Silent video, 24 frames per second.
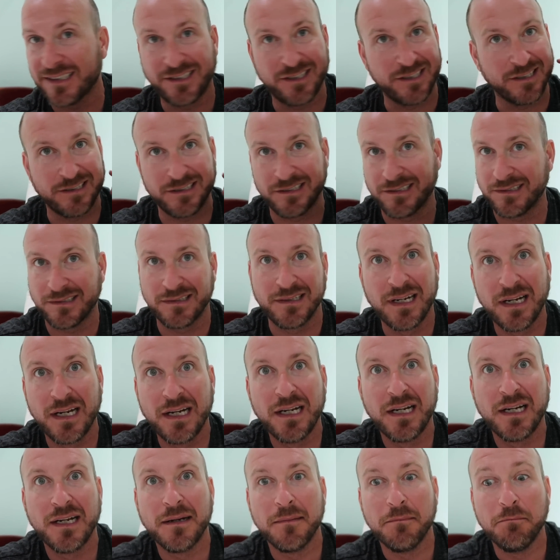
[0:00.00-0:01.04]
just
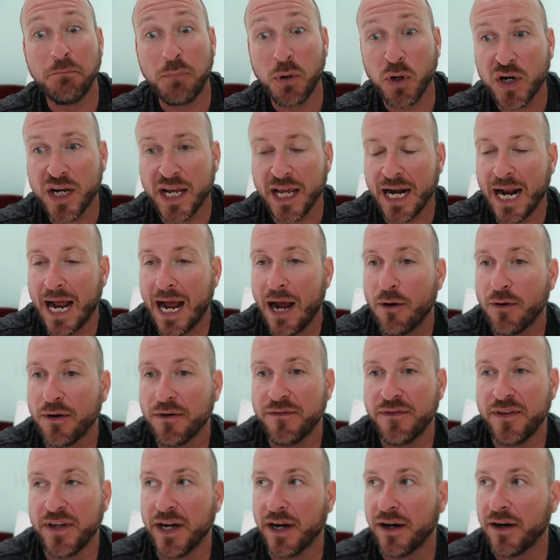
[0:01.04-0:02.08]
book out
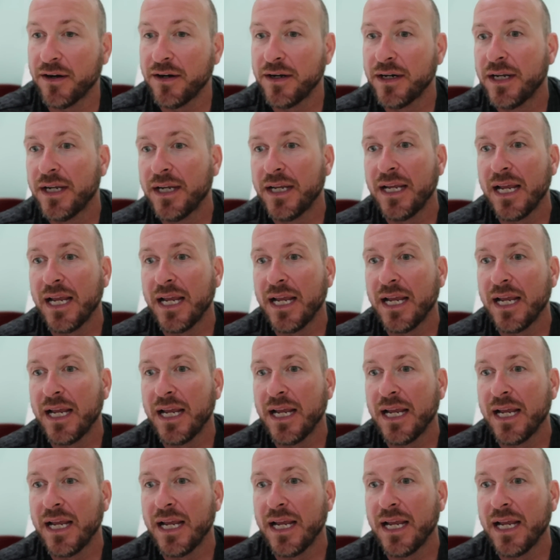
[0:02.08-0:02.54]
of there.